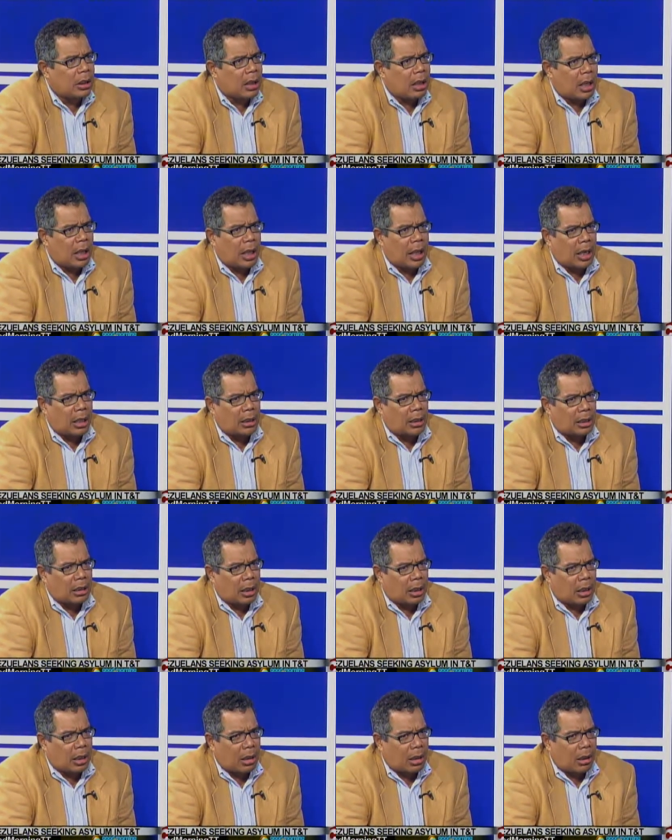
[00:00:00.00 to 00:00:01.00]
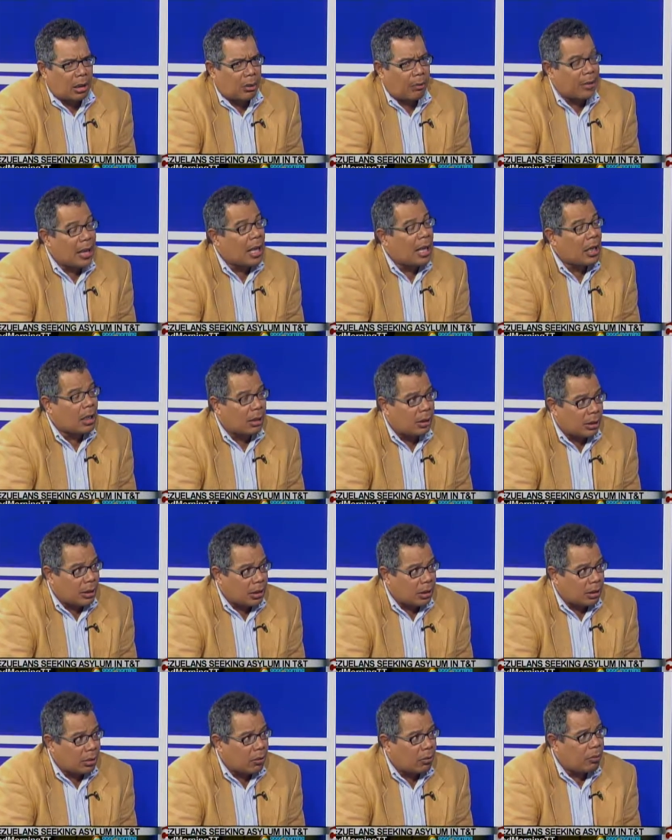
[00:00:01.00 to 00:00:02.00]
and Italy,
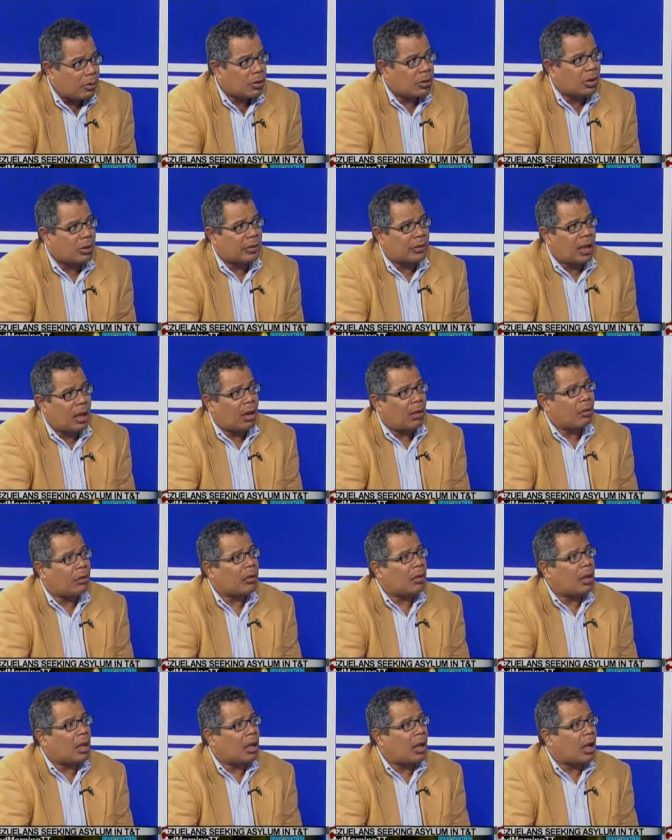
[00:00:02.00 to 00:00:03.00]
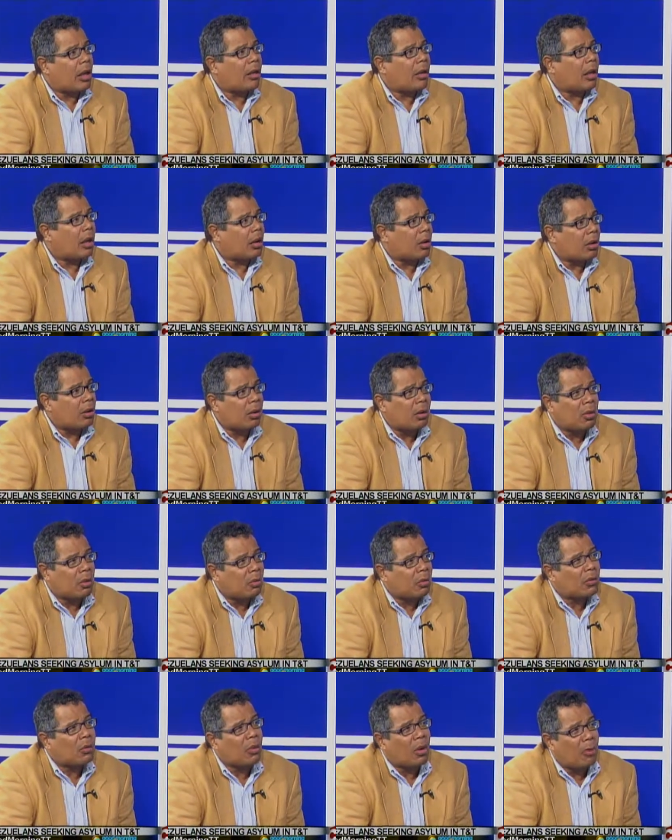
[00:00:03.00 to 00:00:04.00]
which is housing another close
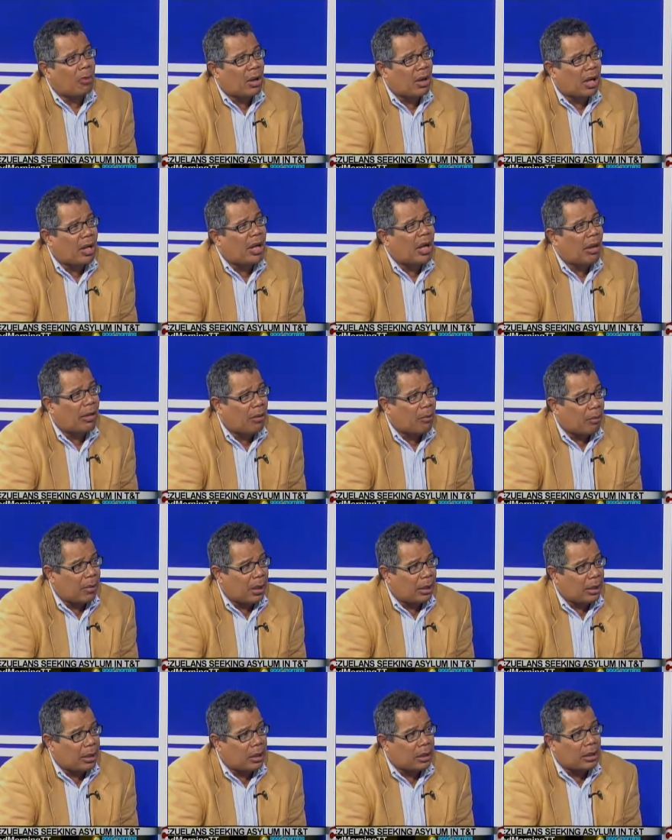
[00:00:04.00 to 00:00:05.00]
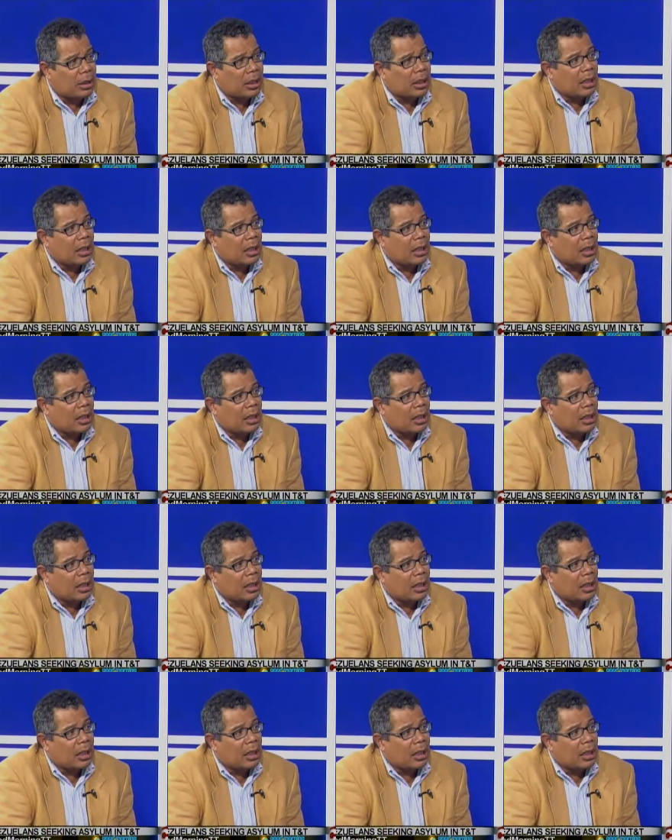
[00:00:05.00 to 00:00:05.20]
to about another 1 million.